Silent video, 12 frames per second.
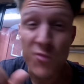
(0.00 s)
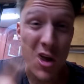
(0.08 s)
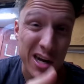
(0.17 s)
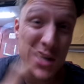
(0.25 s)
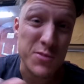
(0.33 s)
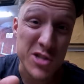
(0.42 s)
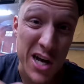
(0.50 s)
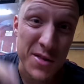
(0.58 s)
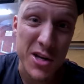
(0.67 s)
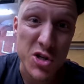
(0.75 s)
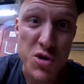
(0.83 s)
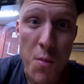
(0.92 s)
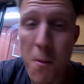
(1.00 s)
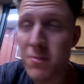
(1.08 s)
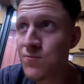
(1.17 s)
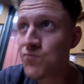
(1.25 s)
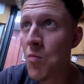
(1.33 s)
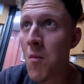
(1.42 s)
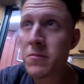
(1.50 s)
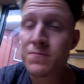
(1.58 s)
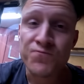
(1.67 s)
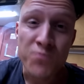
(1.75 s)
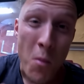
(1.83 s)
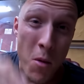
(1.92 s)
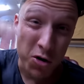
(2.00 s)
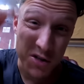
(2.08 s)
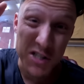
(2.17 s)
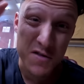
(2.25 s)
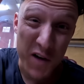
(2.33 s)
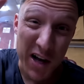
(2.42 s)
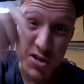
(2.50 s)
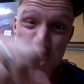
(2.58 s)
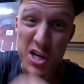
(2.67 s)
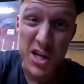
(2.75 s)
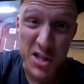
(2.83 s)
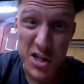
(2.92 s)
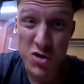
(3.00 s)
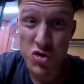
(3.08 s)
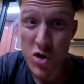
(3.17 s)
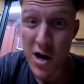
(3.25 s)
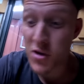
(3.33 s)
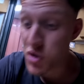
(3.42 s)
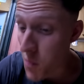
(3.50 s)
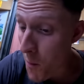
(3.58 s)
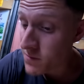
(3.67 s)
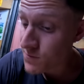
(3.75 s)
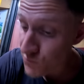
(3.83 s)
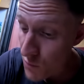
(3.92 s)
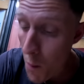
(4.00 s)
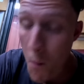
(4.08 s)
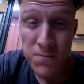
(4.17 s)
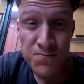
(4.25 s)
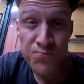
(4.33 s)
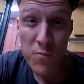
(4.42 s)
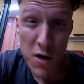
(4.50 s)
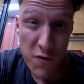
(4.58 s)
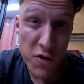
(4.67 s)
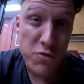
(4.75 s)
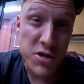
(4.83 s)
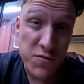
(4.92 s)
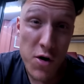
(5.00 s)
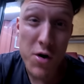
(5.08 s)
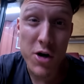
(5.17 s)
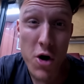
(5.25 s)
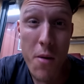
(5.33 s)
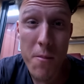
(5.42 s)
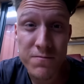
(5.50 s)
I keep saying this on these fancy Indian trains, but the food is very good.